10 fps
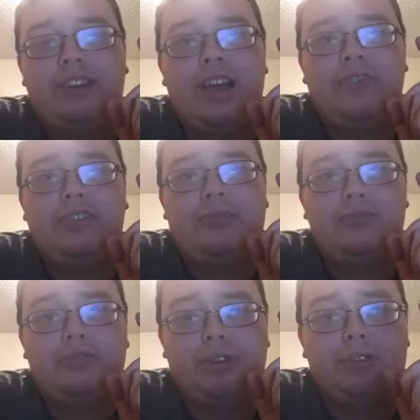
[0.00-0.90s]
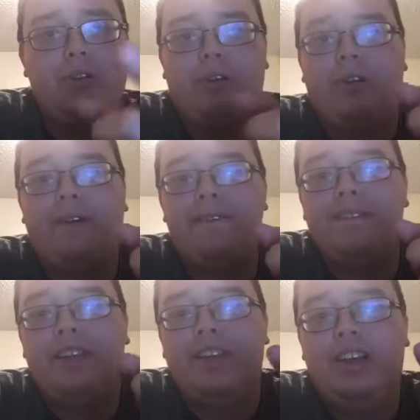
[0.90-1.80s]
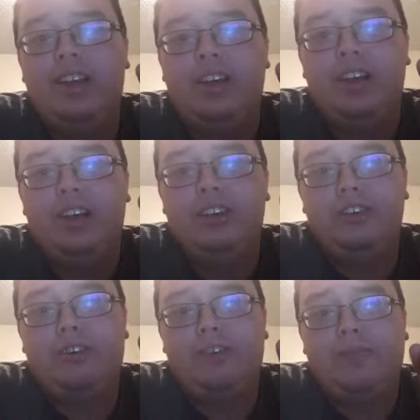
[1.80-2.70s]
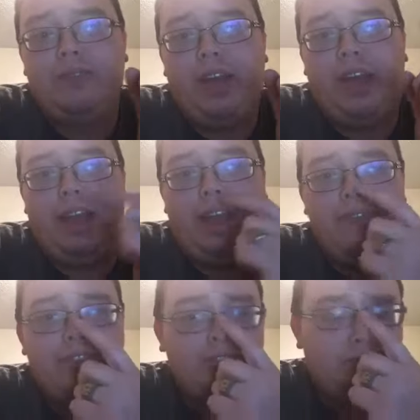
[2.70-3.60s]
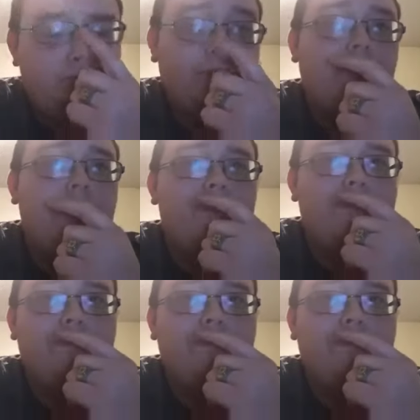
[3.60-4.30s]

some sort of order. So if it's true